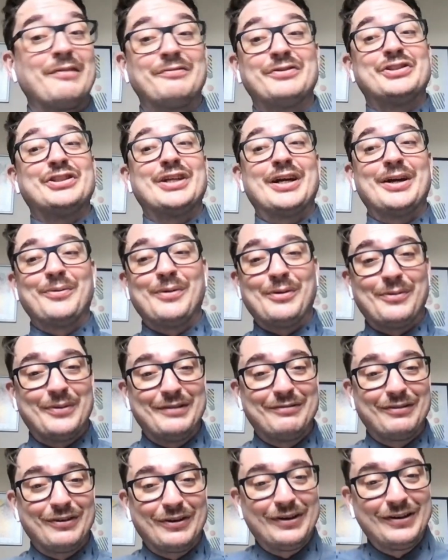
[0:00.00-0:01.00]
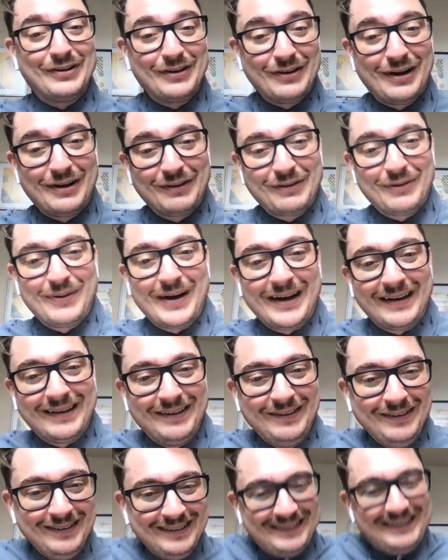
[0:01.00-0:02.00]
And we love to share what we've learned along the
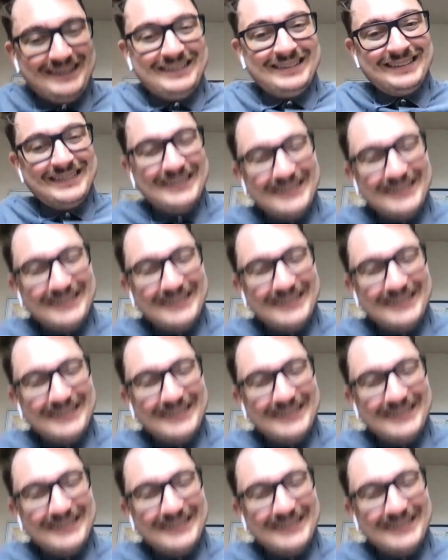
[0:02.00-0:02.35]
way. No.